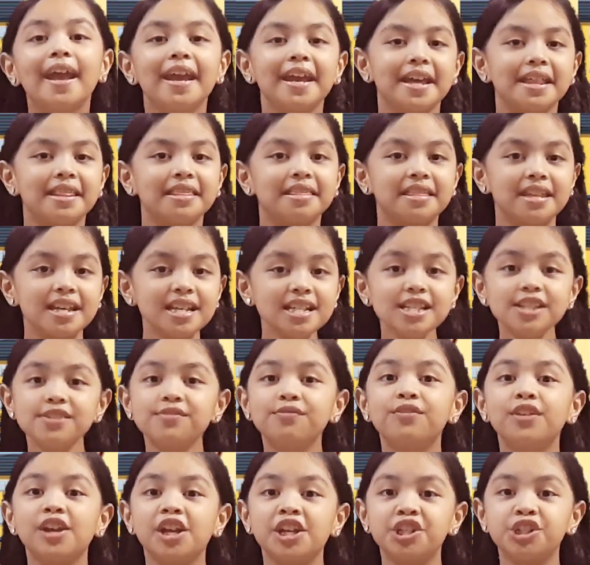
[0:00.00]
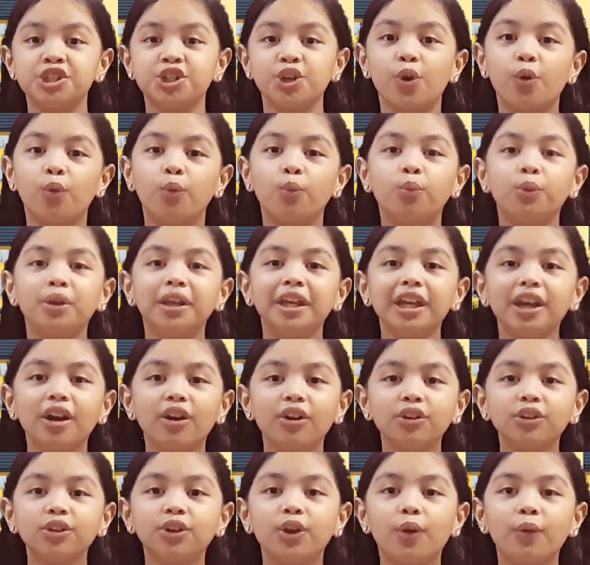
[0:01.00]
In this video, we
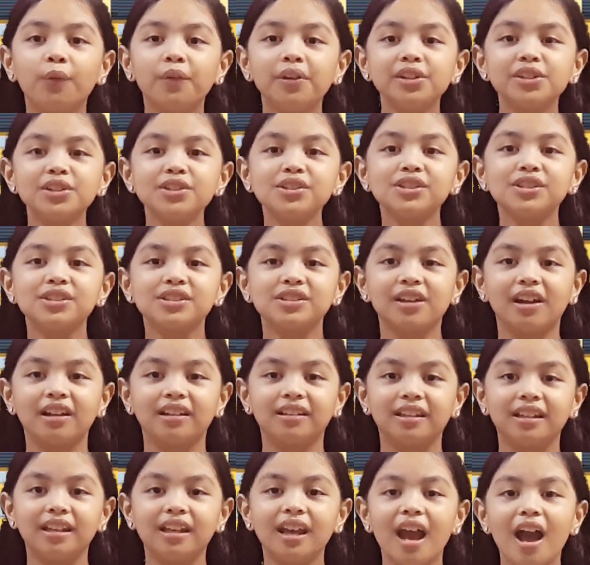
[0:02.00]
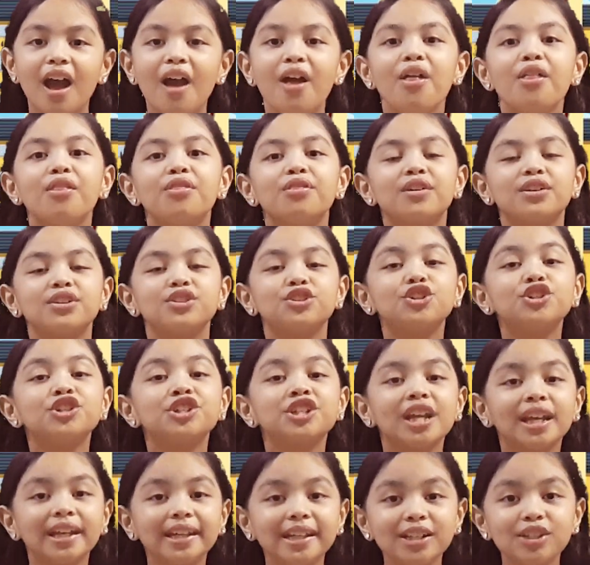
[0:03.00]
are going to study the
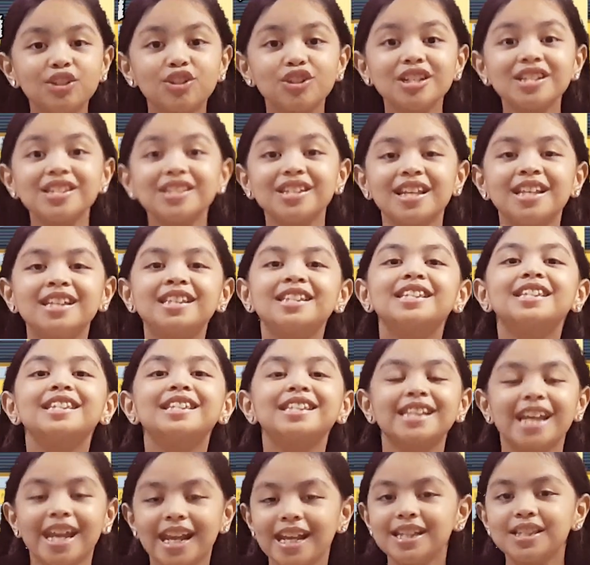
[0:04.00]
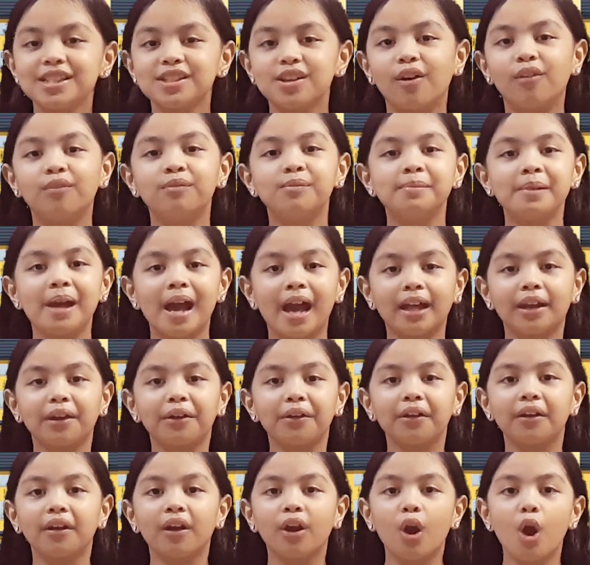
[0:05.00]
changes in states of
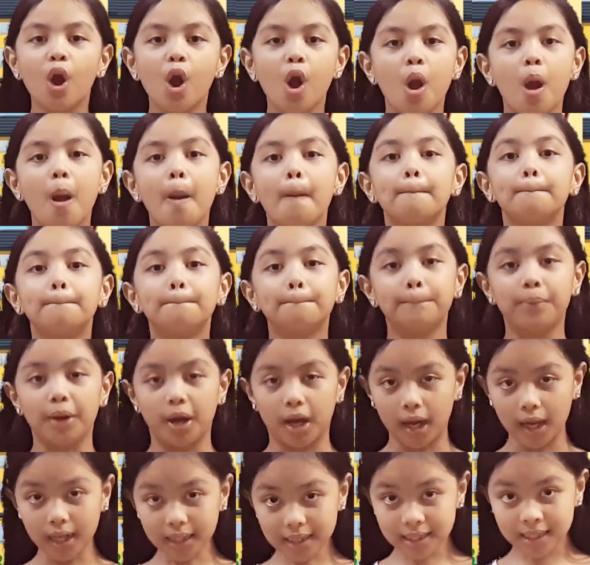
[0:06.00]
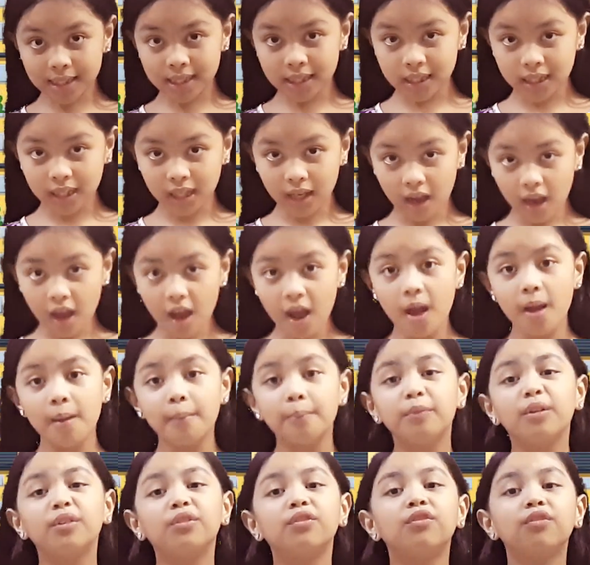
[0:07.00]
matter. But
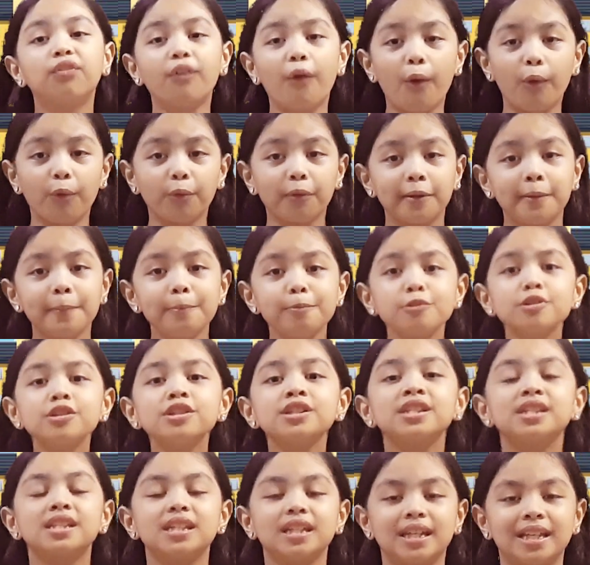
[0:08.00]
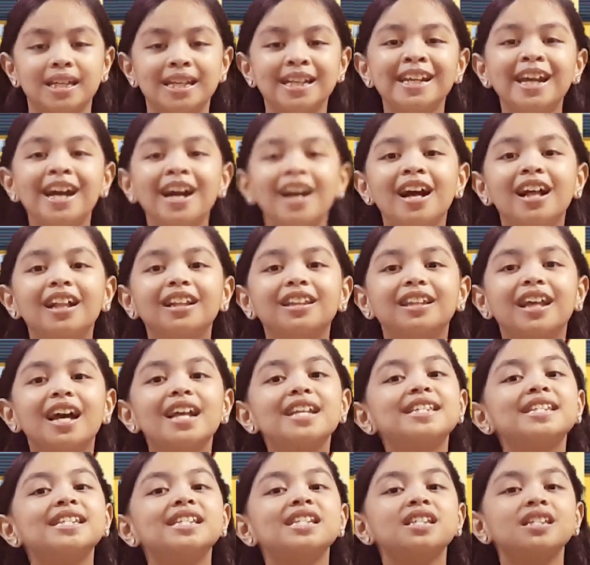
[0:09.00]
before we proceed,
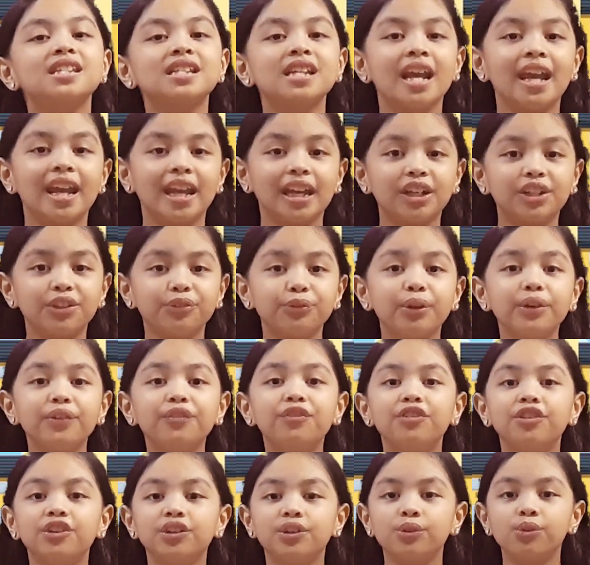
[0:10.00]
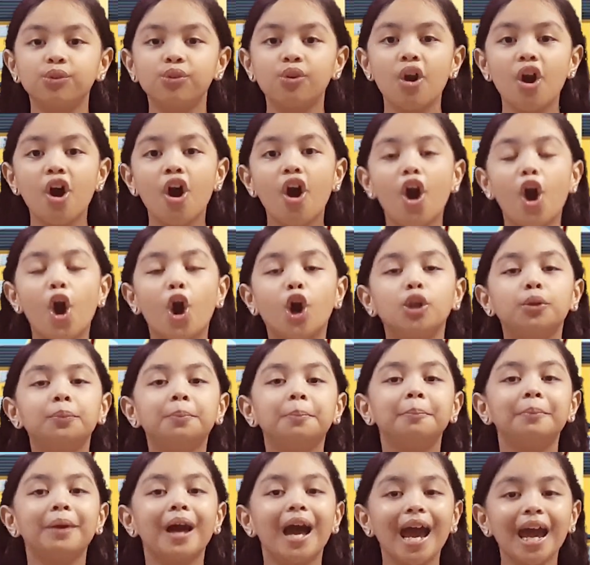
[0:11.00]
let's take a review
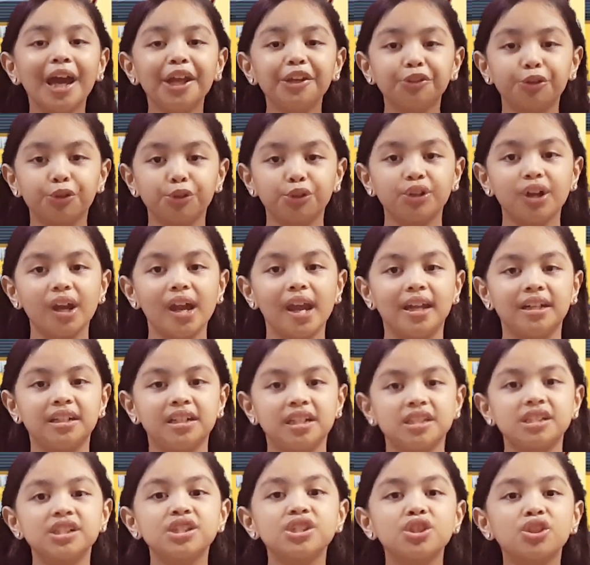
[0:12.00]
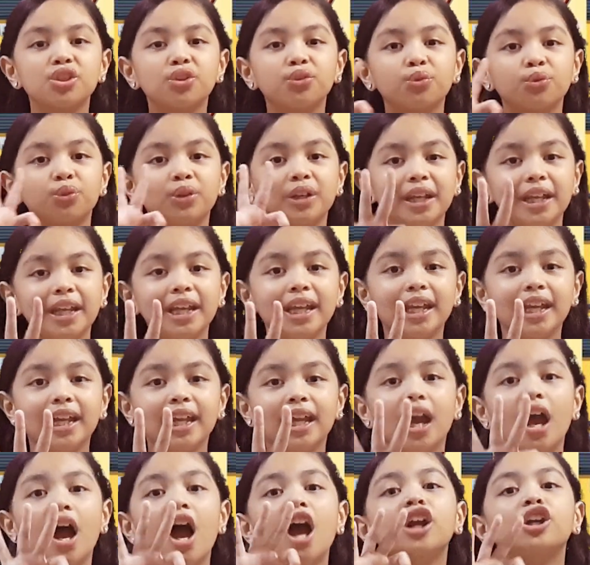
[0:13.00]
on matter and its
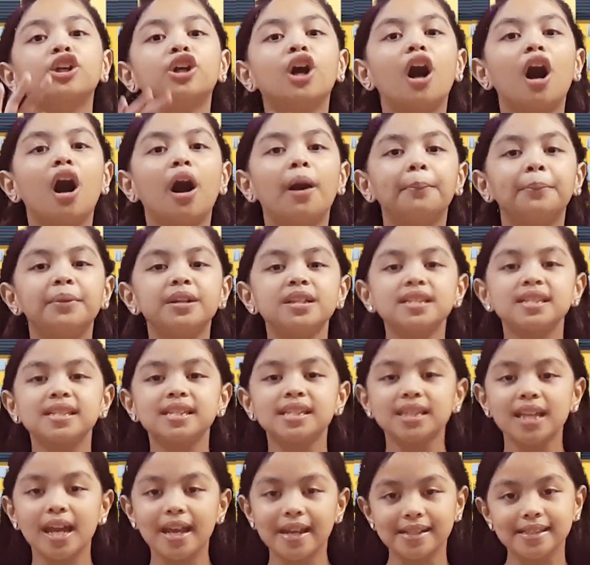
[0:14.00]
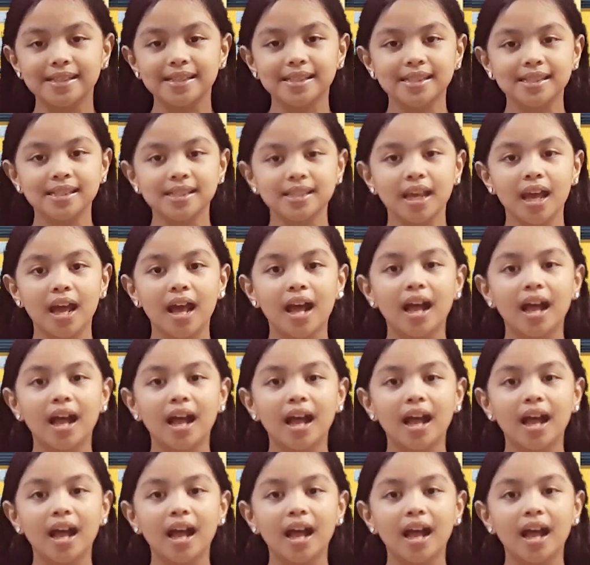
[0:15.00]
three common states.